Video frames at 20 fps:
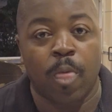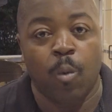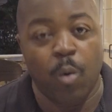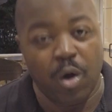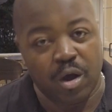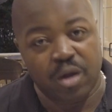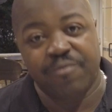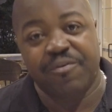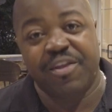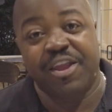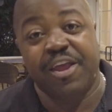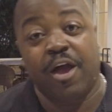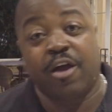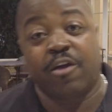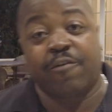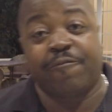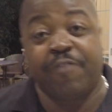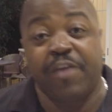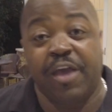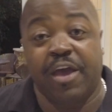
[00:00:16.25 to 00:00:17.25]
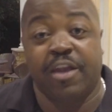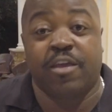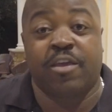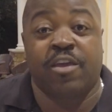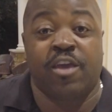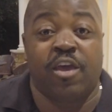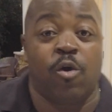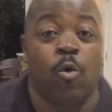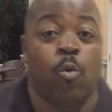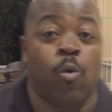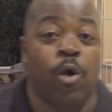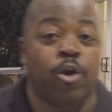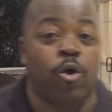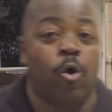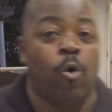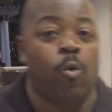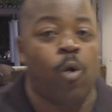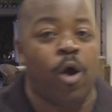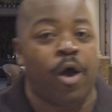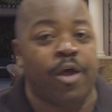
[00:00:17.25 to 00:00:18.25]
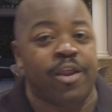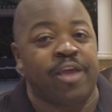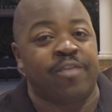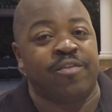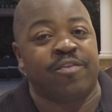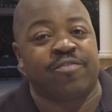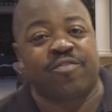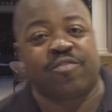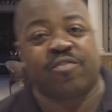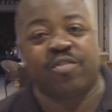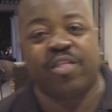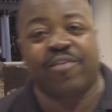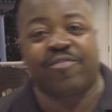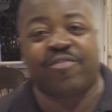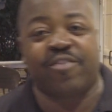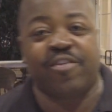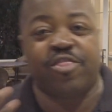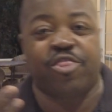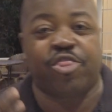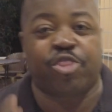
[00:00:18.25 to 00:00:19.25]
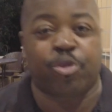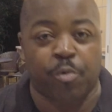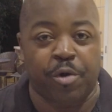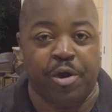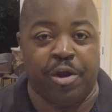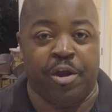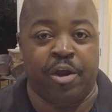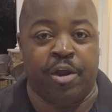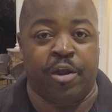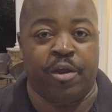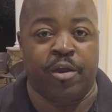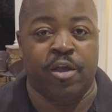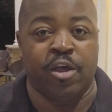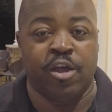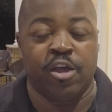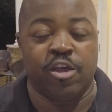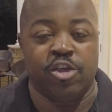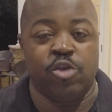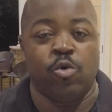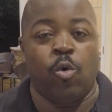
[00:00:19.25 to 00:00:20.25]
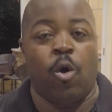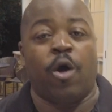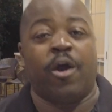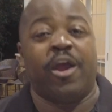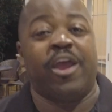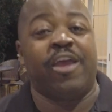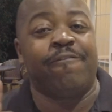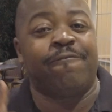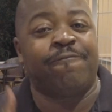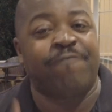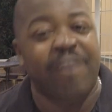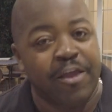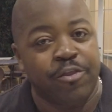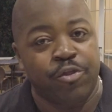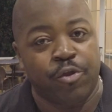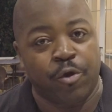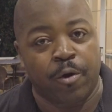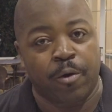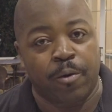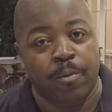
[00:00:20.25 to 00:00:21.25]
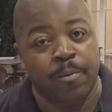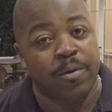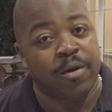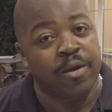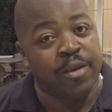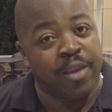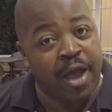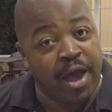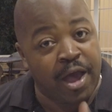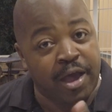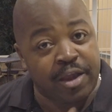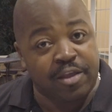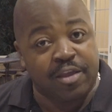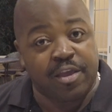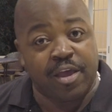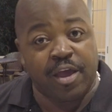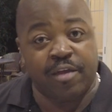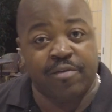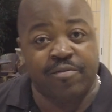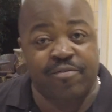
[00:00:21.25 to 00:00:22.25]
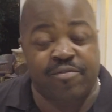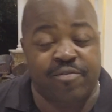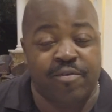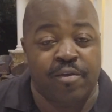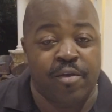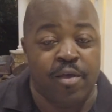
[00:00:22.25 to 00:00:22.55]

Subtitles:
Welcome to Videography Etiquette 101, and this is Lesson 3. You are a vendor, not a guest.